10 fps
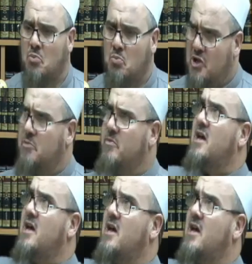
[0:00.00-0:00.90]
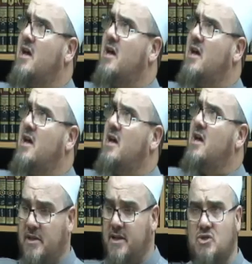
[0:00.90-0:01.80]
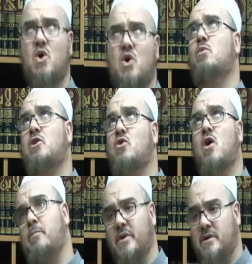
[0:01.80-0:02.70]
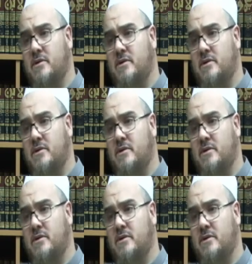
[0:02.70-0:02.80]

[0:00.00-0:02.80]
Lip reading: build me a so high building so I will go up